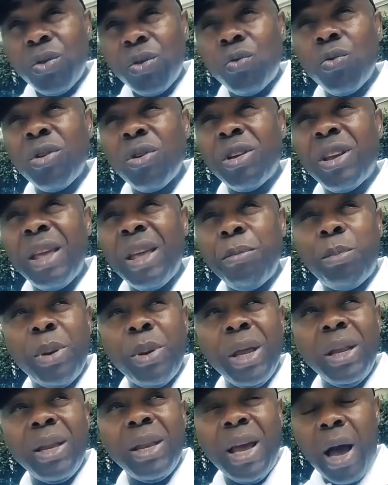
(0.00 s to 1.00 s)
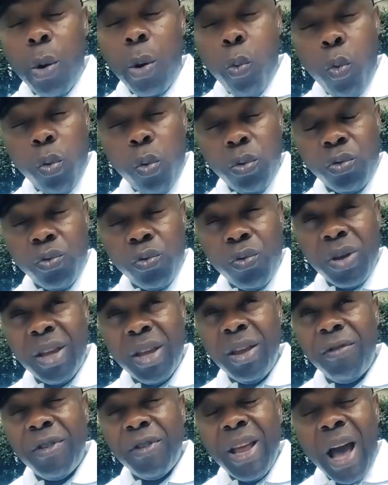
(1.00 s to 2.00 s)
to
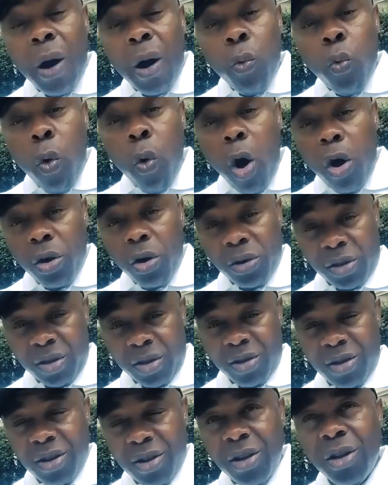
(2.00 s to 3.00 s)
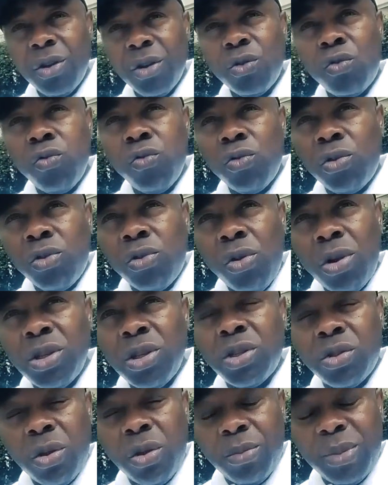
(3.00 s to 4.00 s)
give their word, to
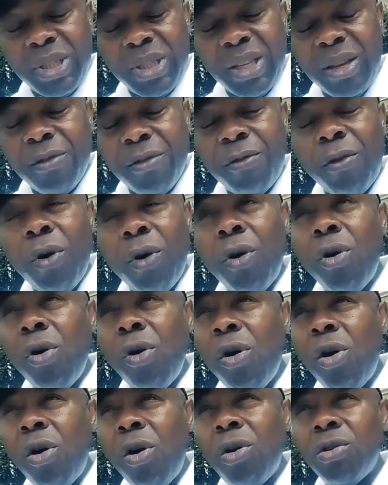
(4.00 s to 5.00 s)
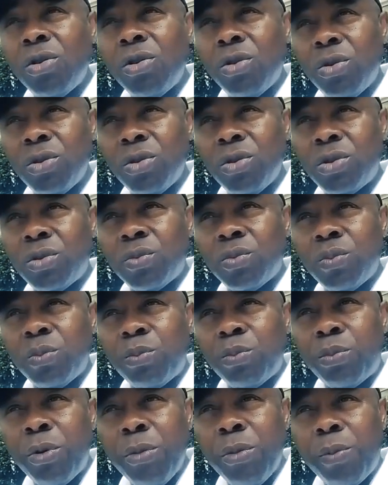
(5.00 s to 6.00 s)
touch something for all those
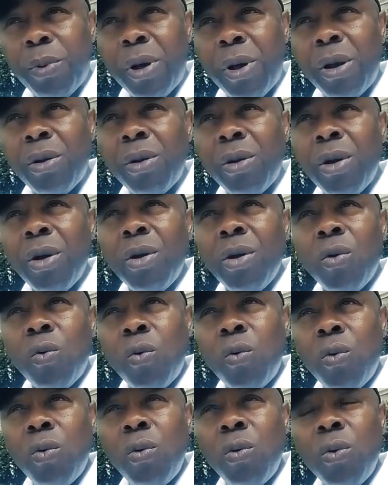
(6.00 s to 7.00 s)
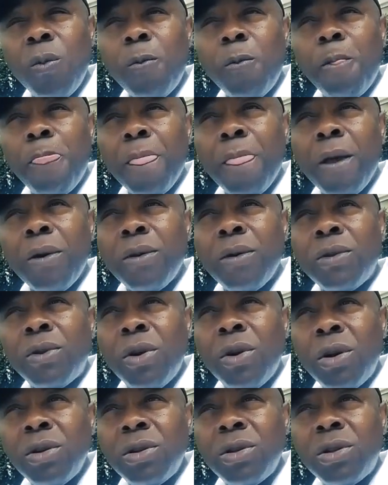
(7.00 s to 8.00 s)
people who
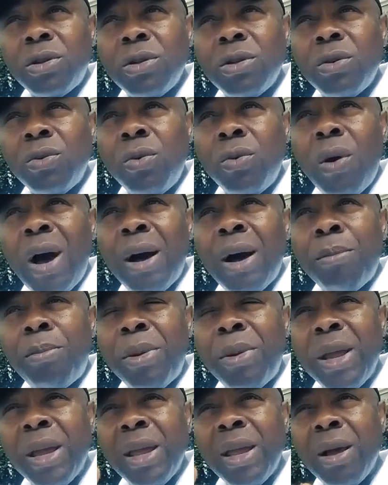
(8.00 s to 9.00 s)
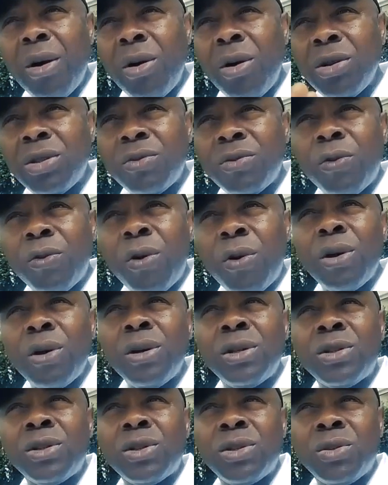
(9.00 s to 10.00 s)
are bringing us for
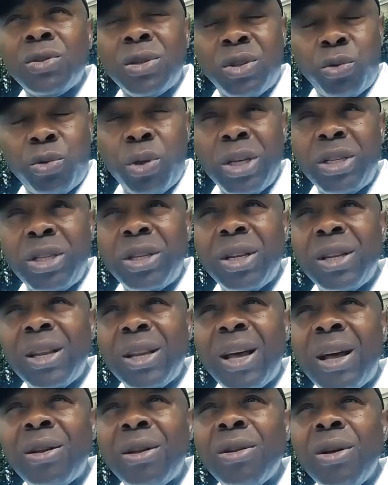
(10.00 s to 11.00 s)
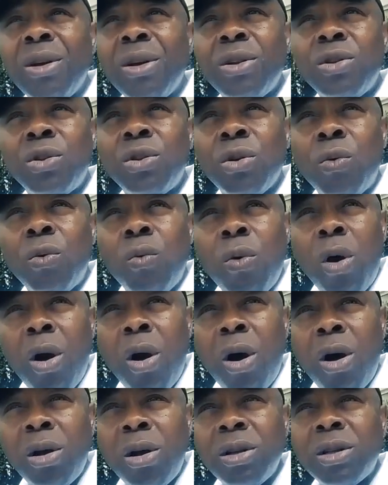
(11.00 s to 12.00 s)
a situation that the
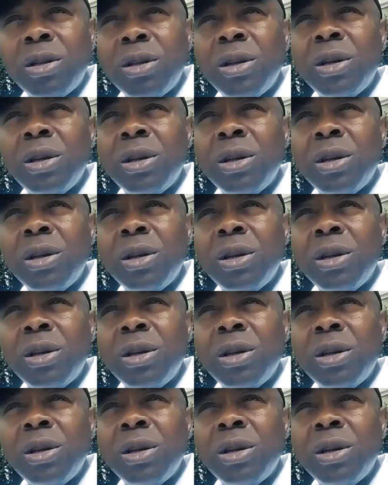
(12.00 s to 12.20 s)
world